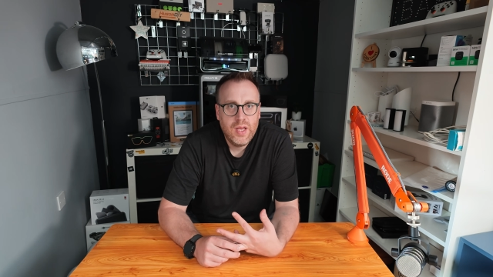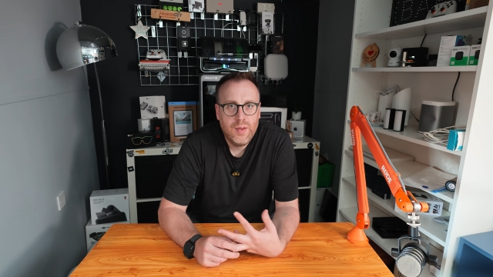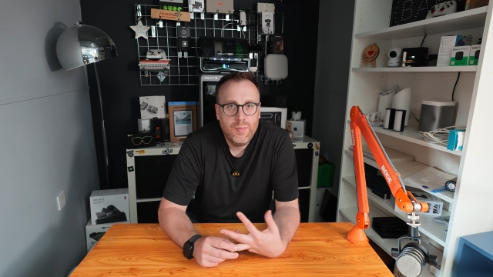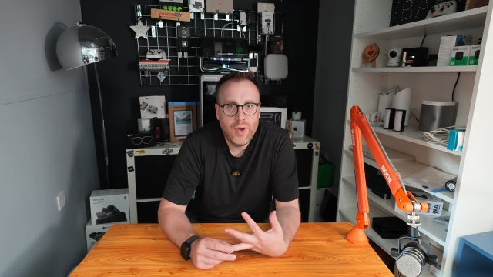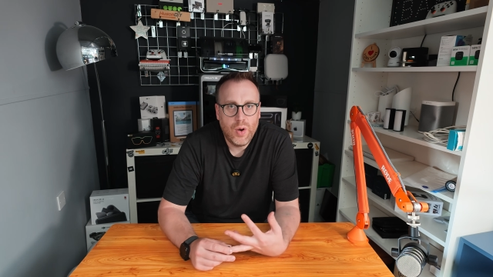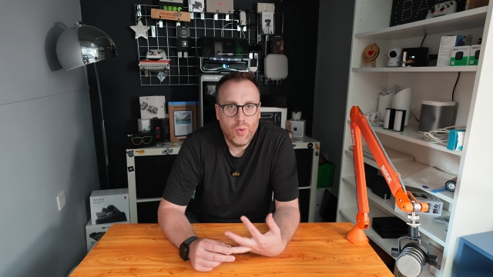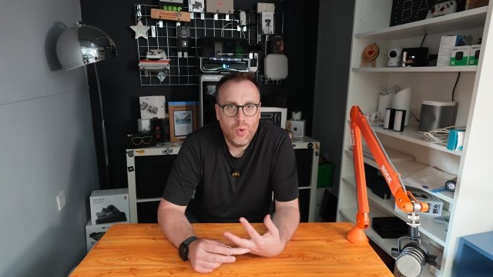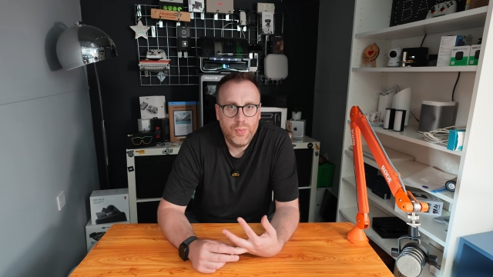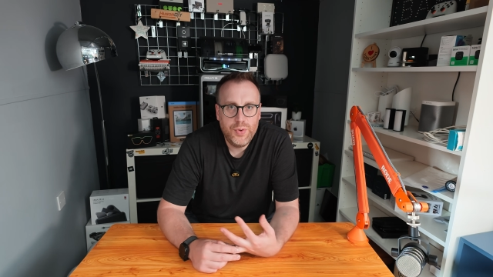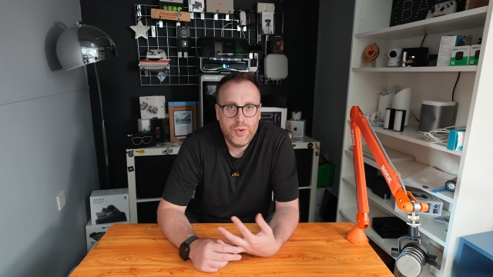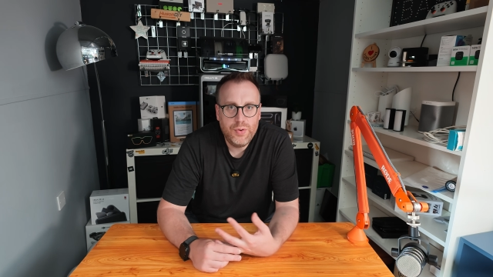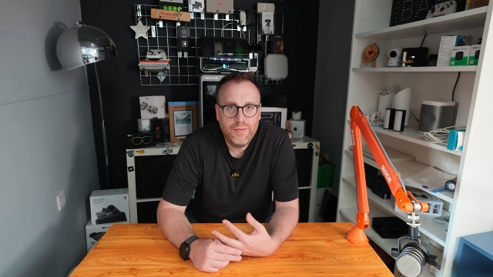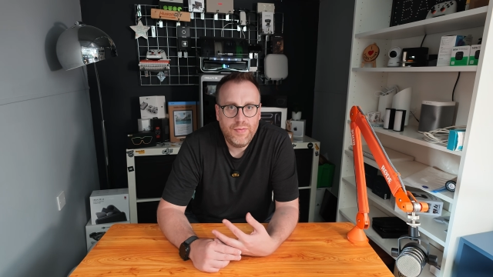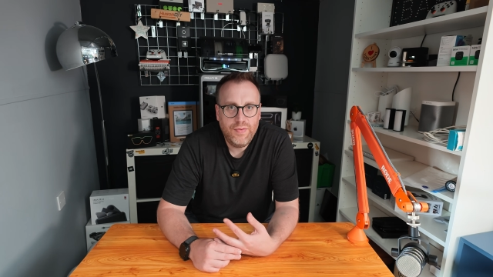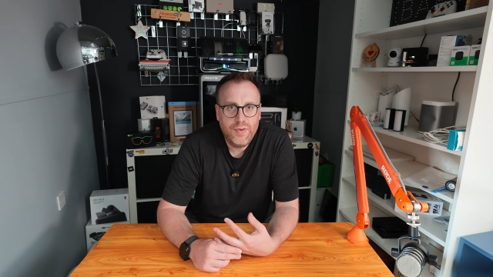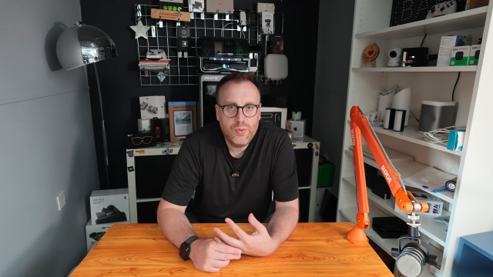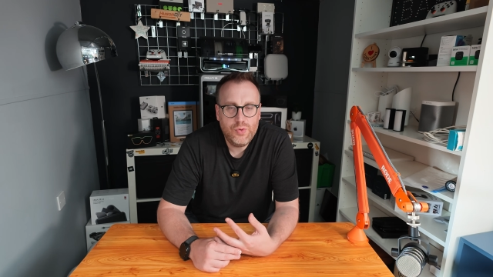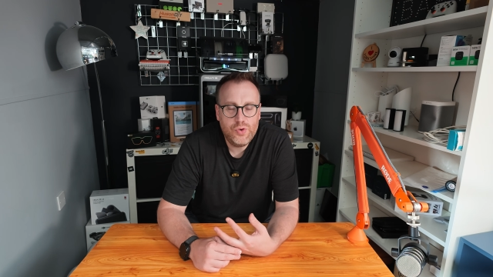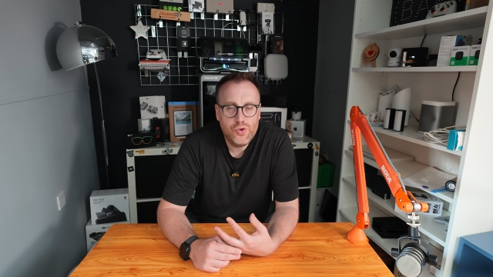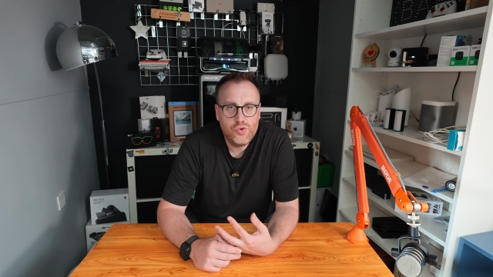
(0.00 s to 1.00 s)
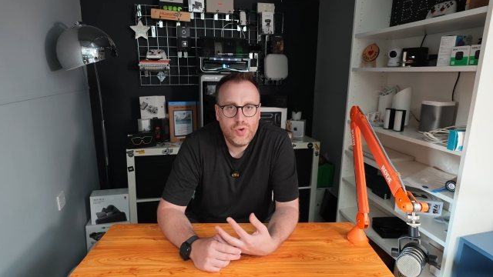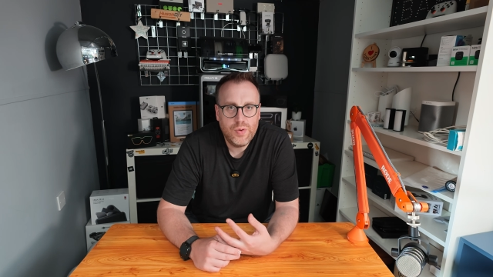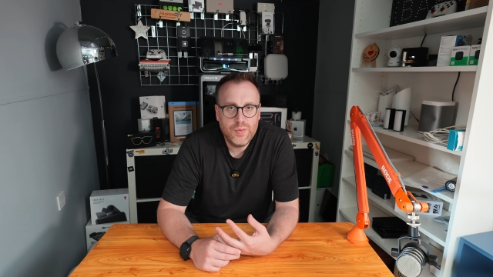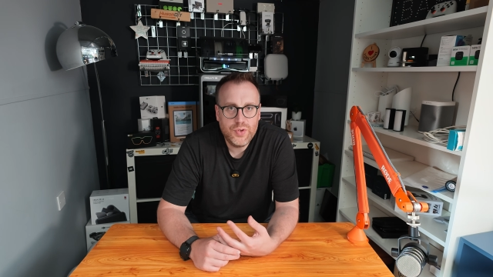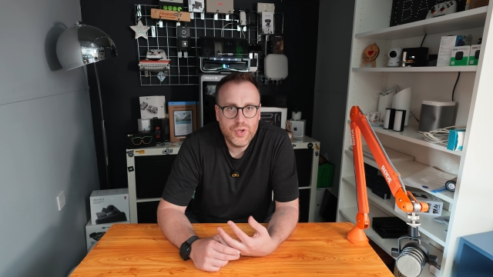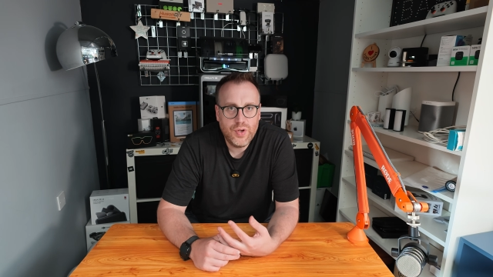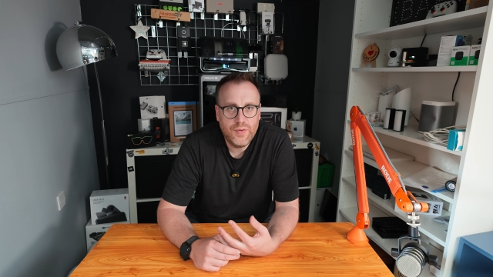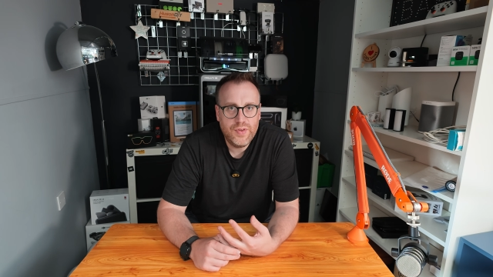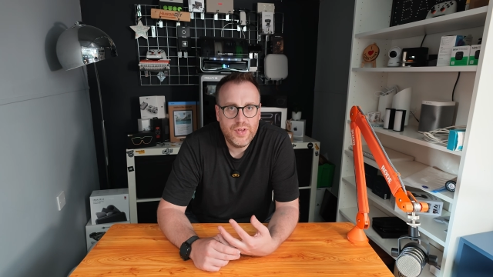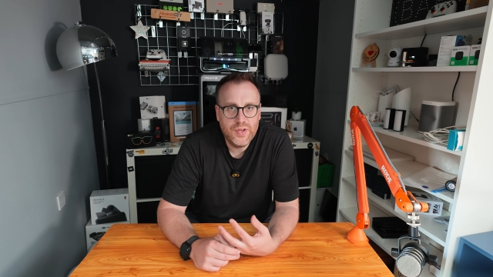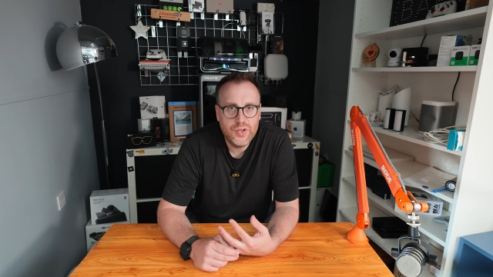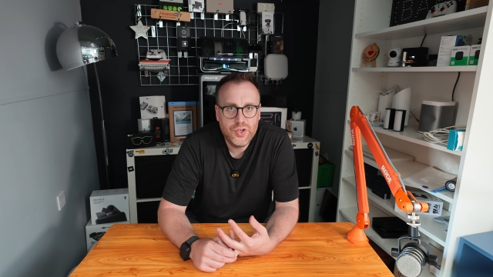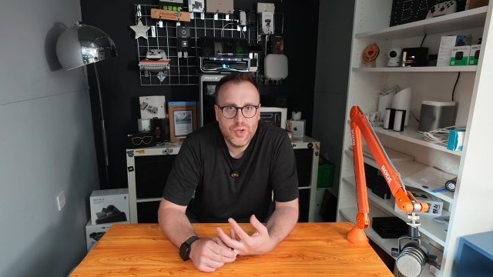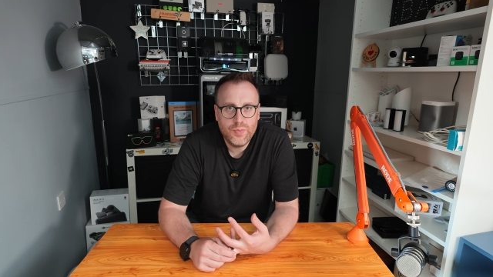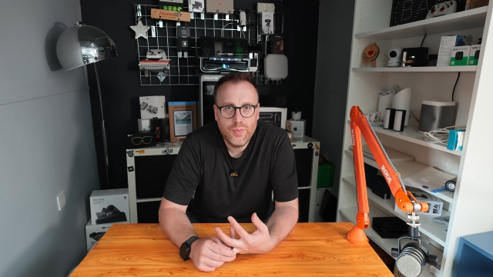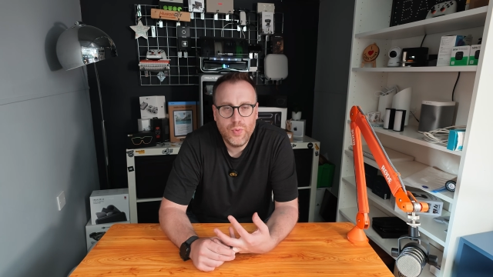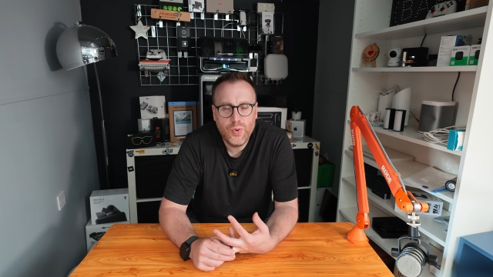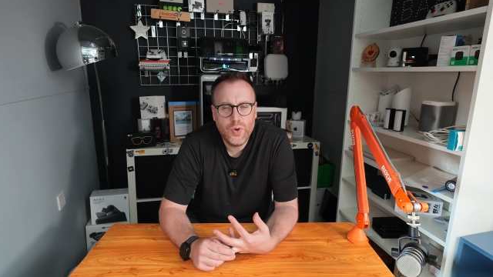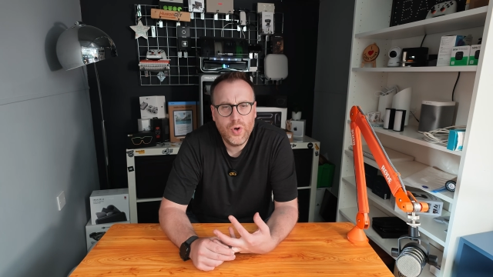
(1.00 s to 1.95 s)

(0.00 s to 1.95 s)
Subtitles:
but I will be doing future trips over this summer.